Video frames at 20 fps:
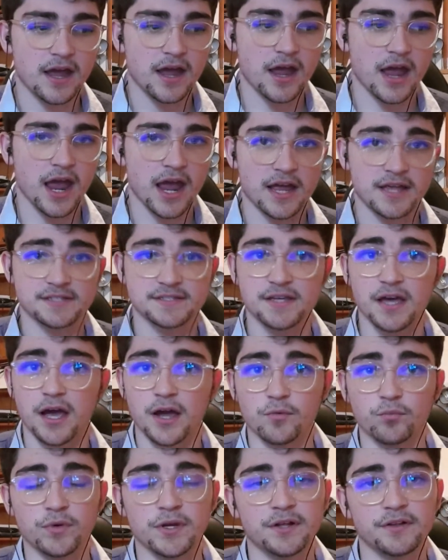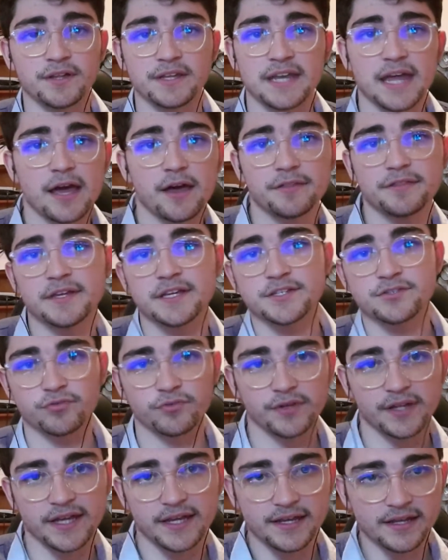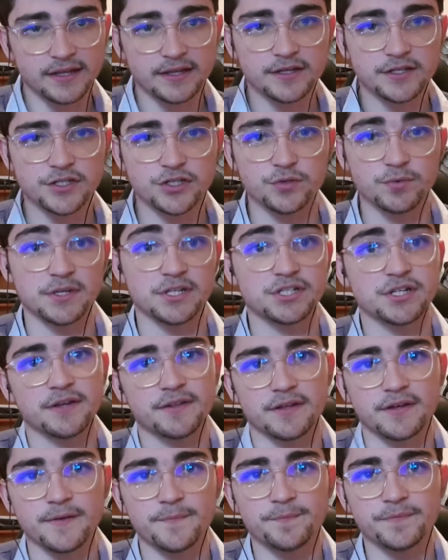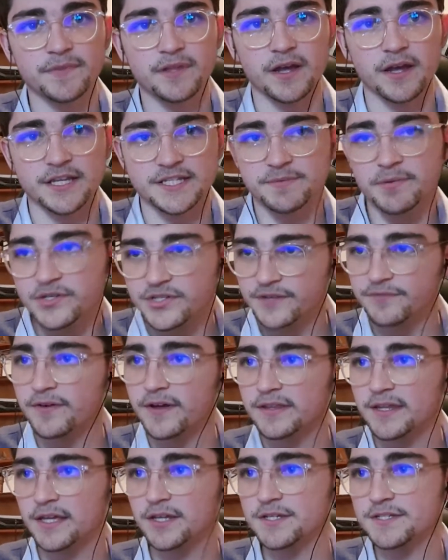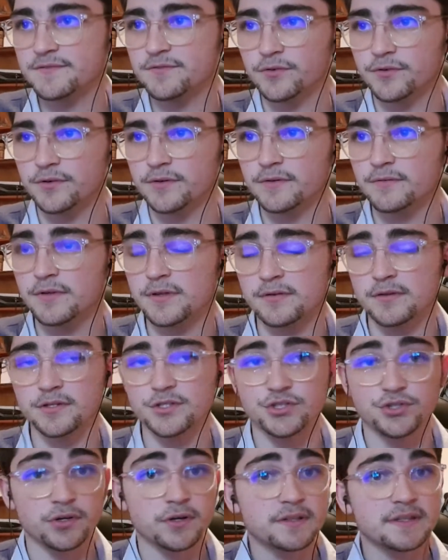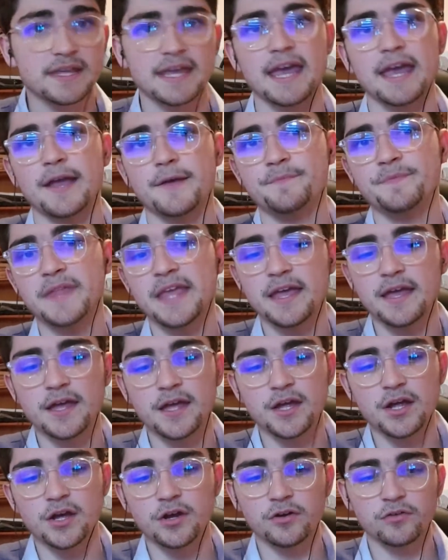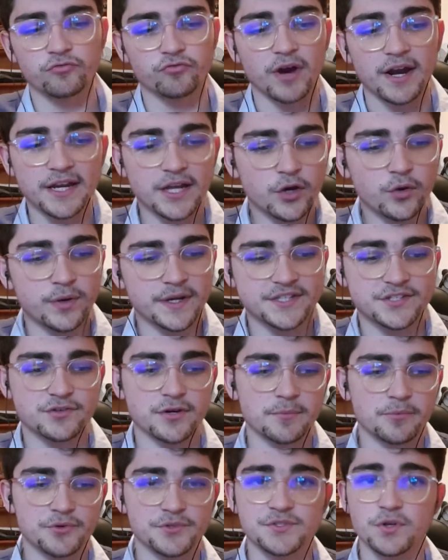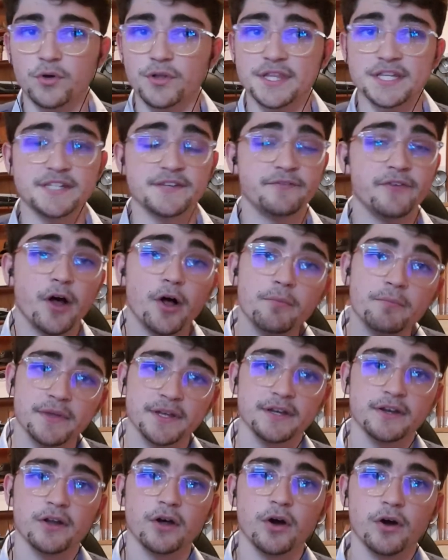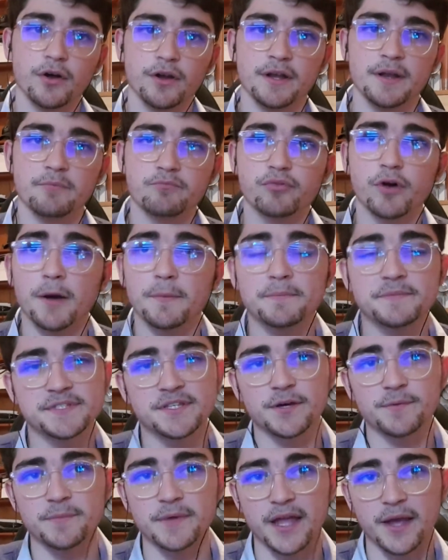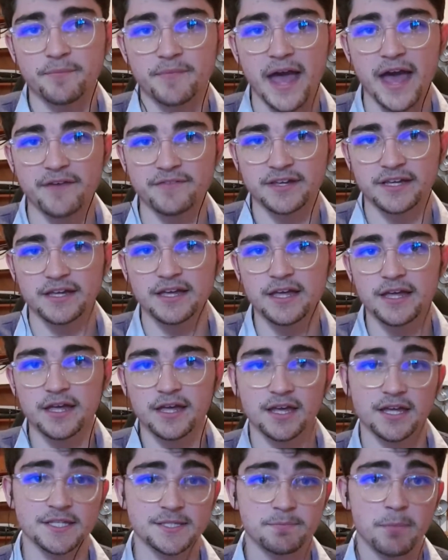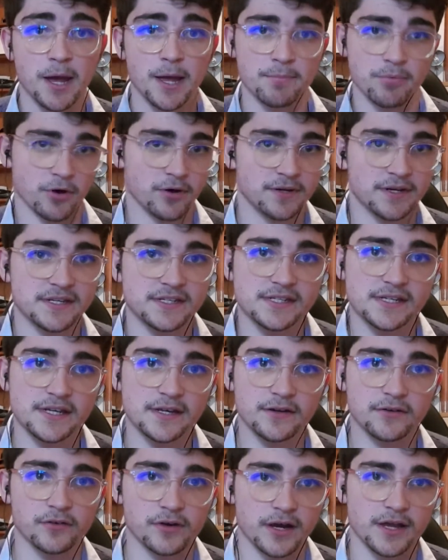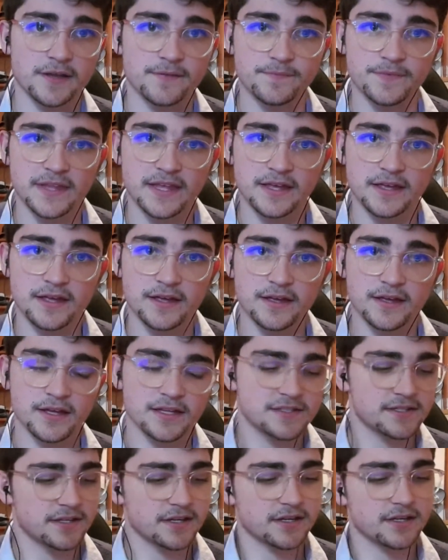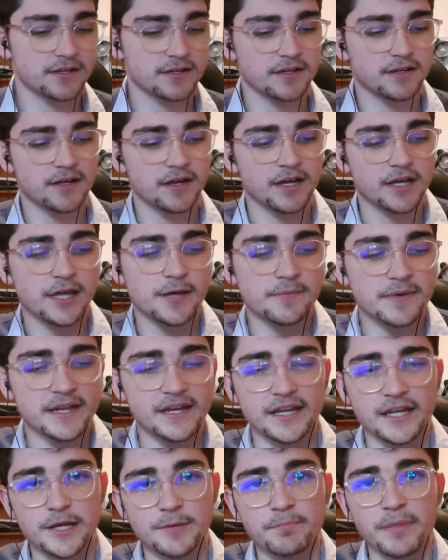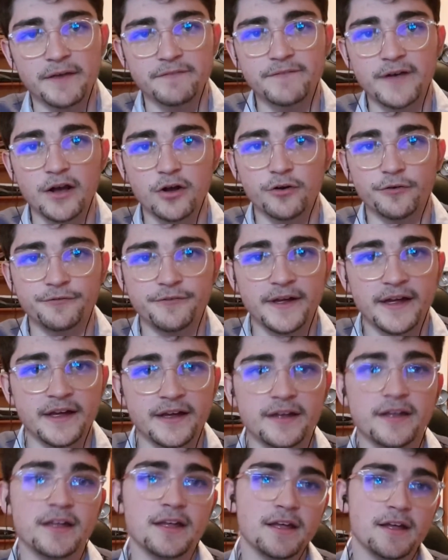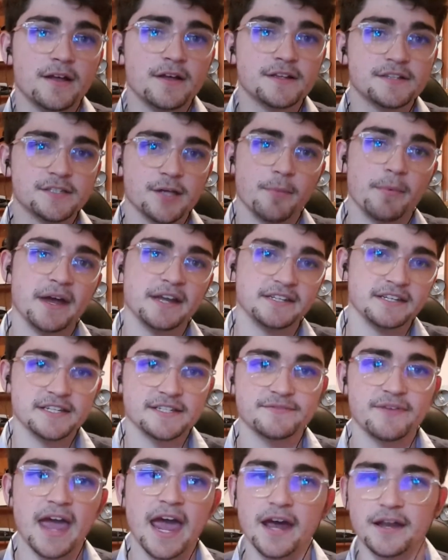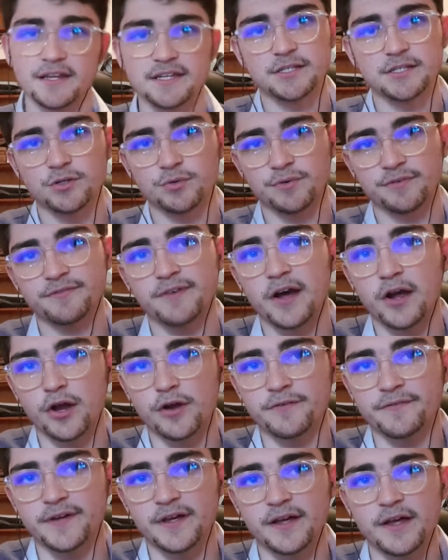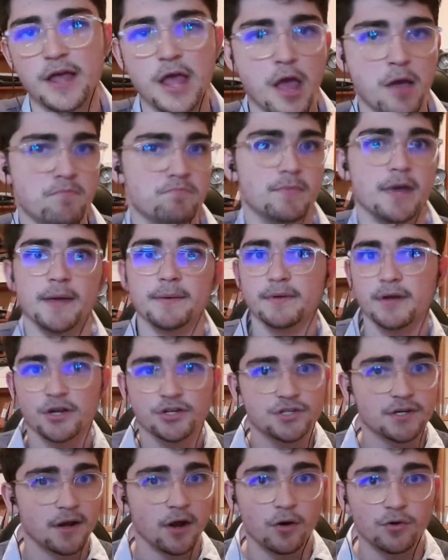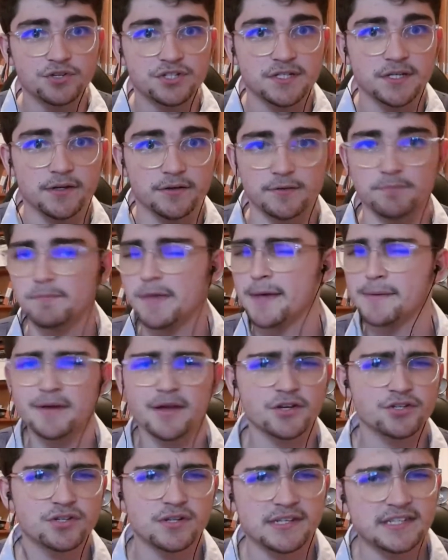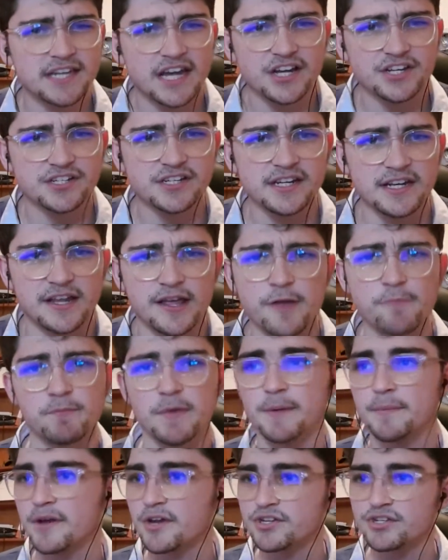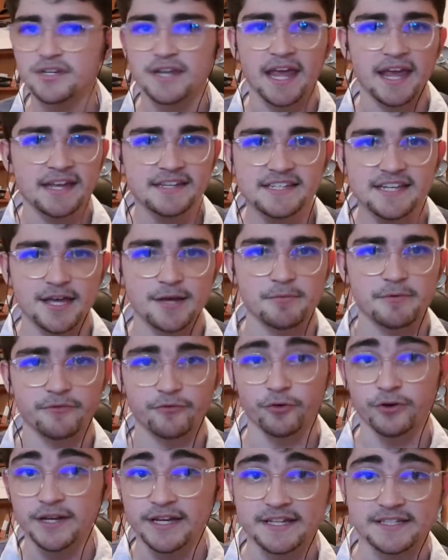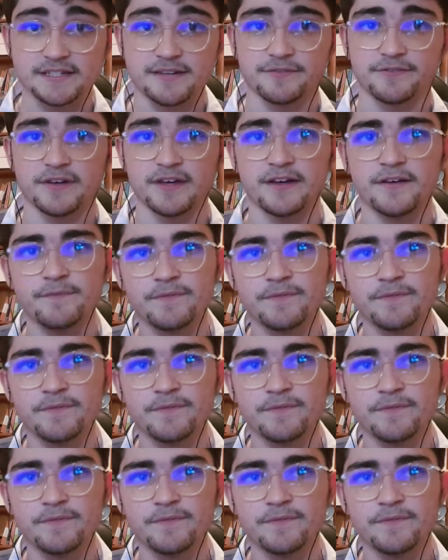as I will and how things relate to each other. I especially find that useful during the game, writing quick scribbles or the development on problem solving I'm having against my opponent, right? It's like, I keep getting hit by Falco Fair, sub-ideas for how to with Falco Fair. Maybe I should hold shield, maybe I shouldn't dash in, maybe I should anti-air before he gets to Fair.